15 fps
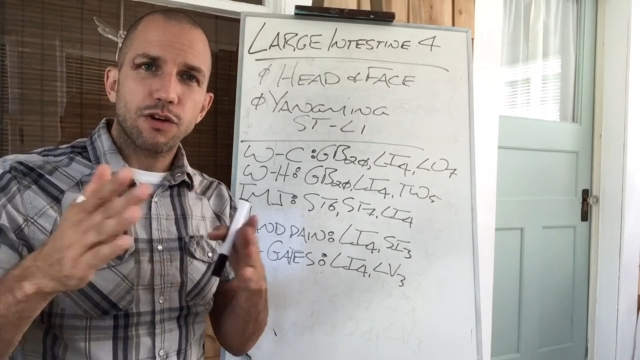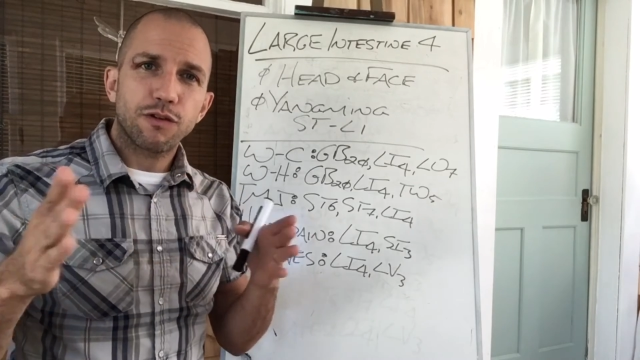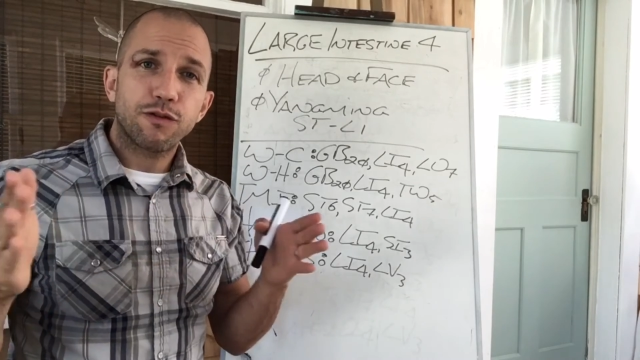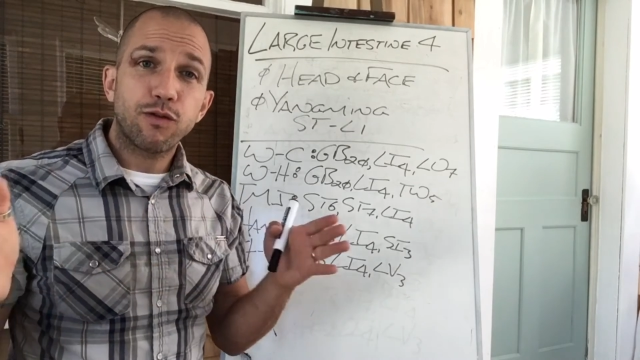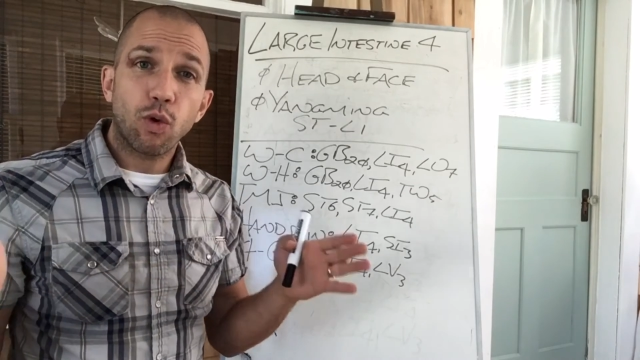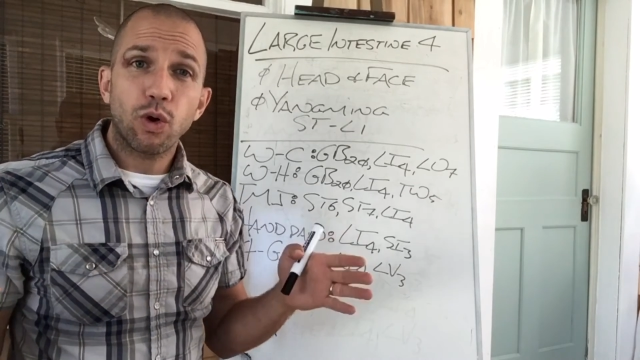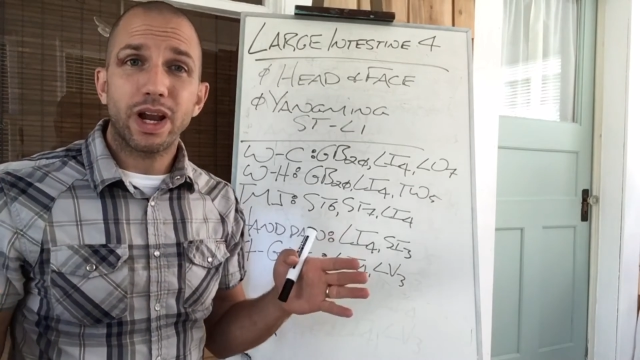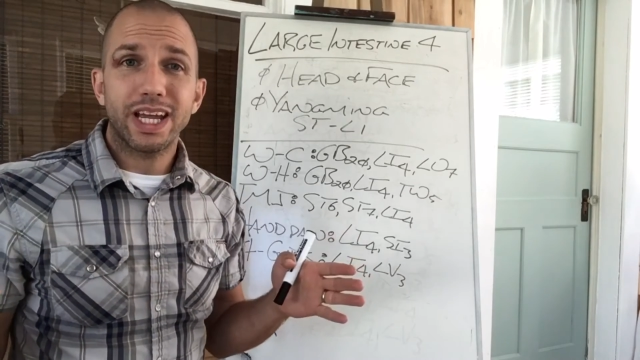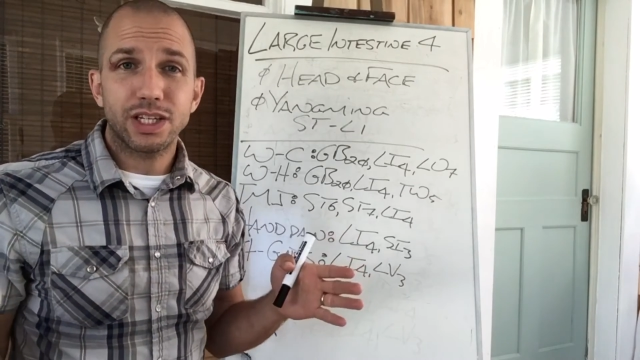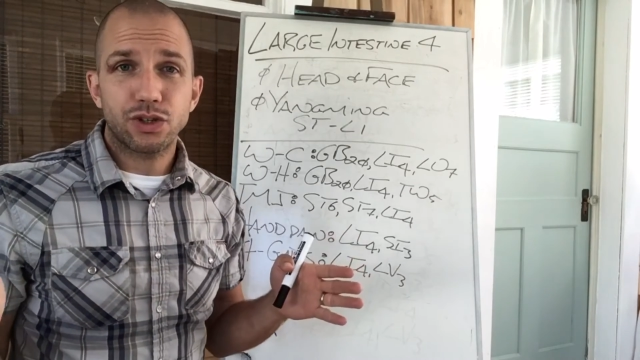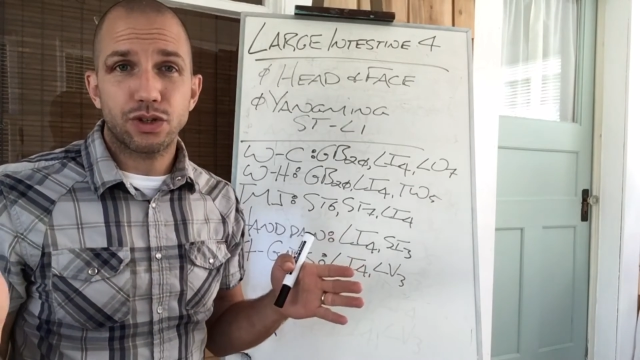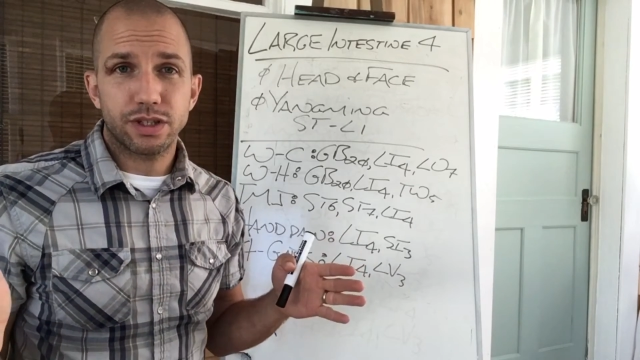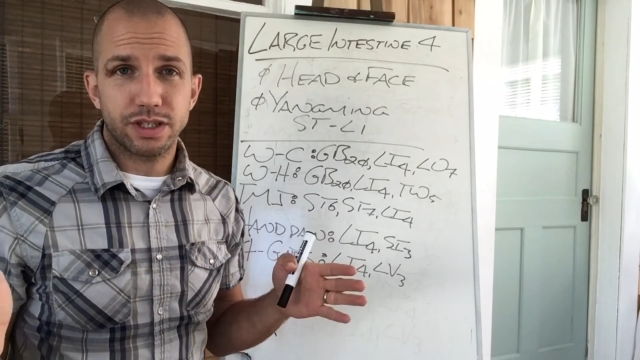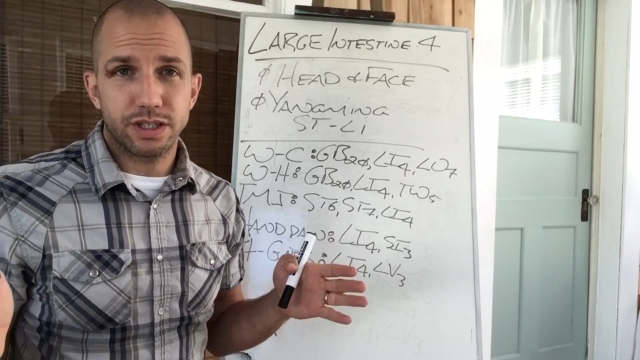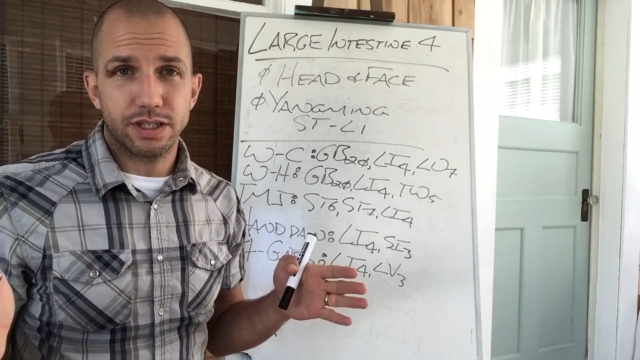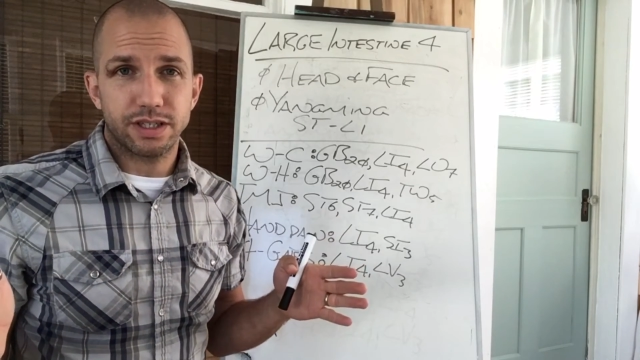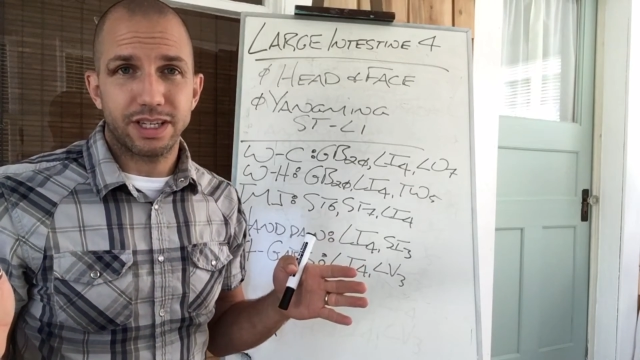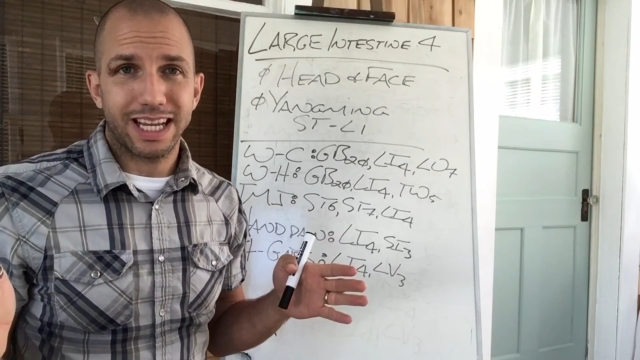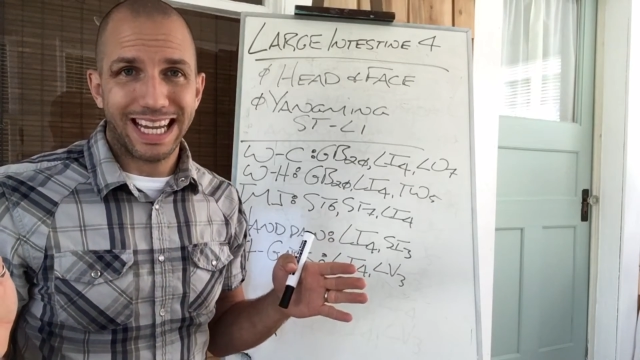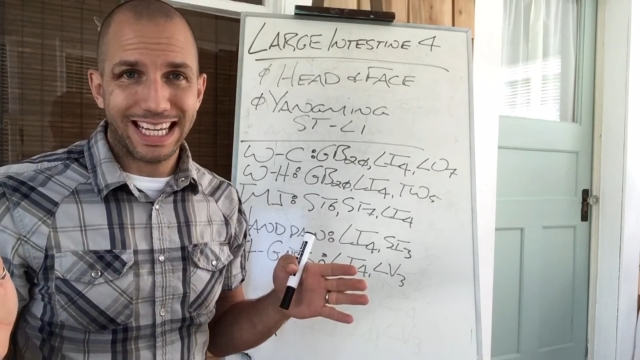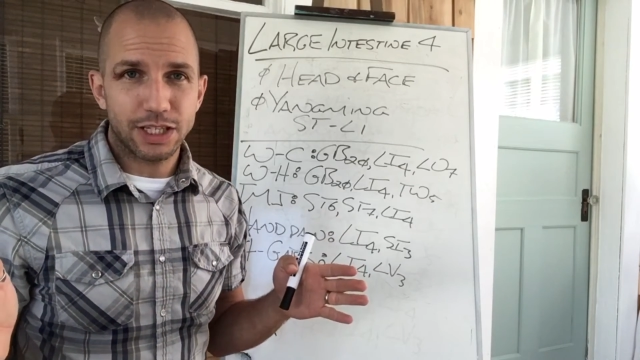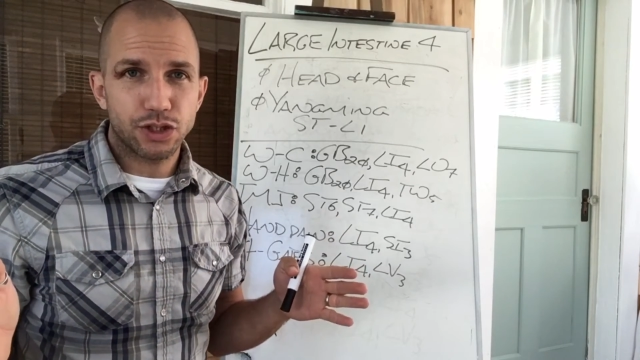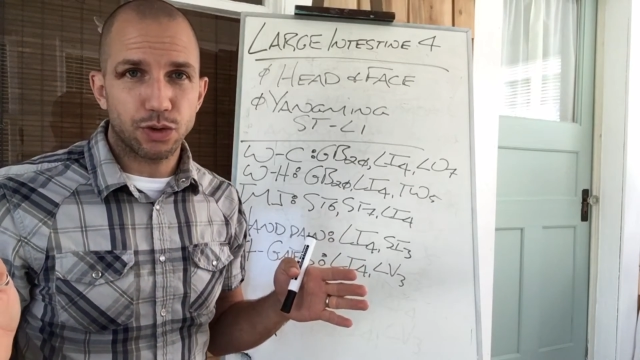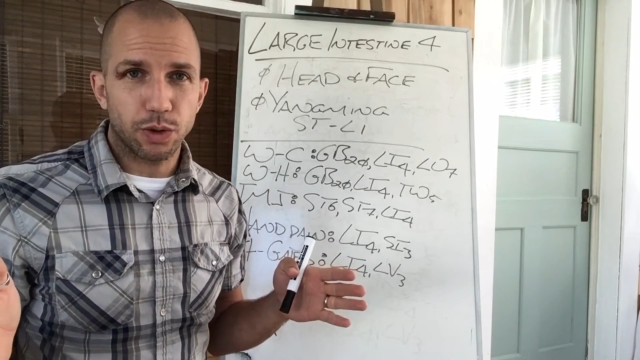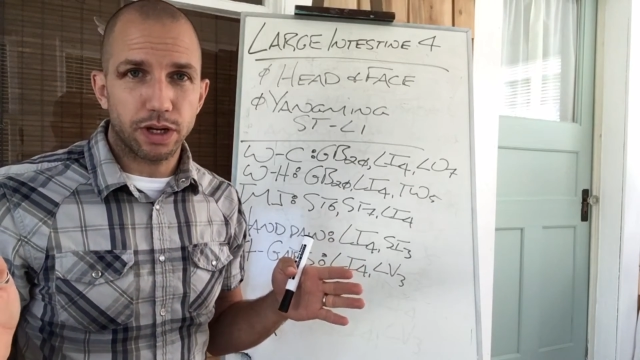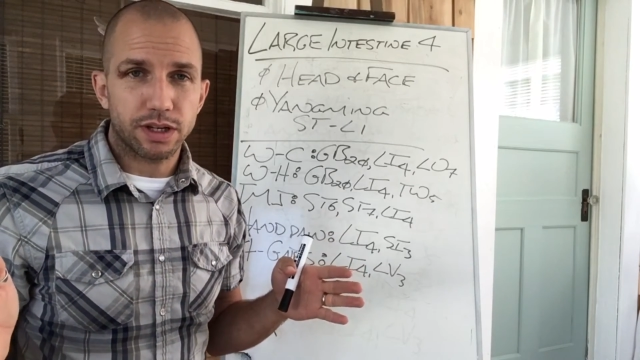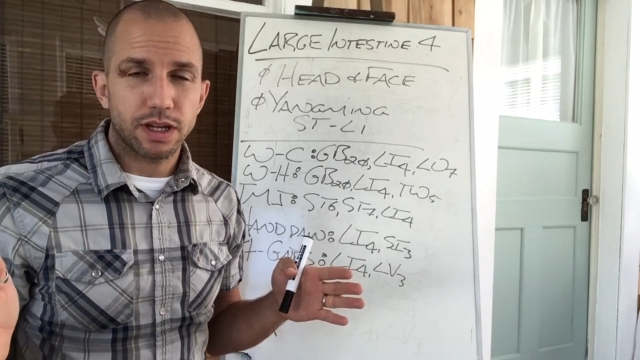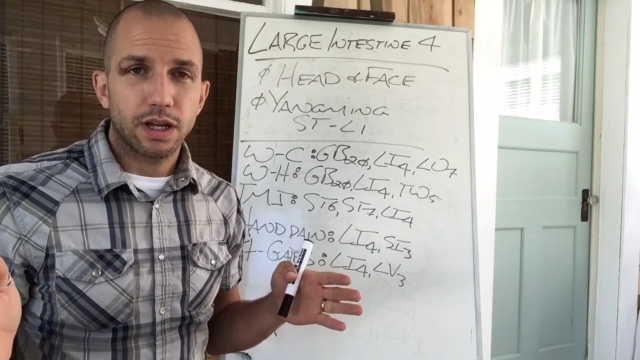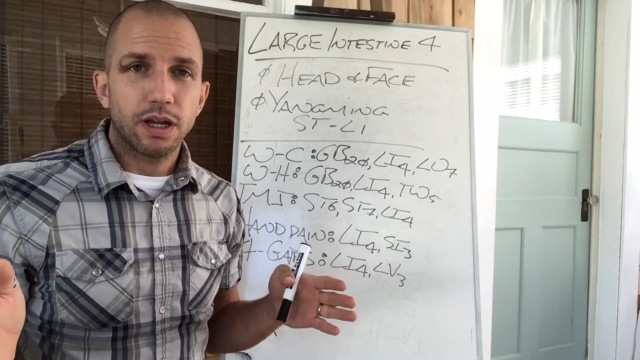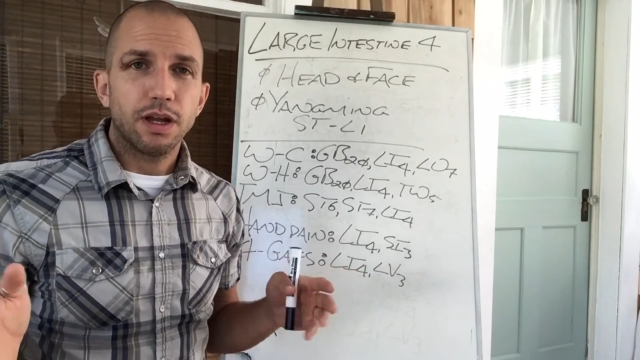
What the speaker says: 4 entrances into it.